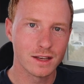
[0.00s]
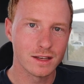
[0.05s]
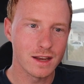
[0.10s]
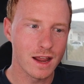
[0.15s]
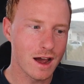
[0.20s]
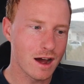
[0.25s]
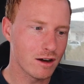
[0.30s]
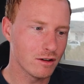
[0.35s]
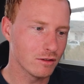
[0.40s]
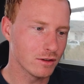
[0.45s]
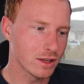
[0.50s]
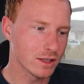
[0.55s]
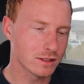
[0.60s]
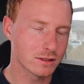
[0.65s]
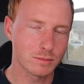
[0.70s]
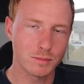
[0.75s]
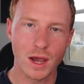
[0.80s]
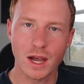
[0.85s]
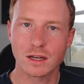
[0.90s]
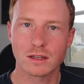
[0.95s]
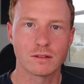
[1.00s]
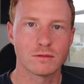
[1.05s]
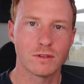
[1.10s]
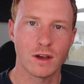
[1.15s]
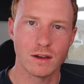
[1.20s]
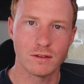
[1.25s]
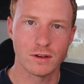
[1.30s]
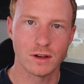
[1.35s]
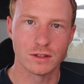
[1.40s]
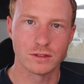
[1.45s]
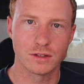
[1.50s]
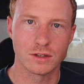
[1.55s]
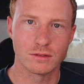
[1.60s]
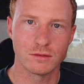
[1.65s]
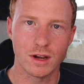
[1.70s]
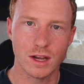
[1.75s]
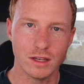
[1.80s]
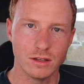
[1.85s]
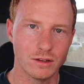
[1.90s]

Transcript: now it's back to 500, right?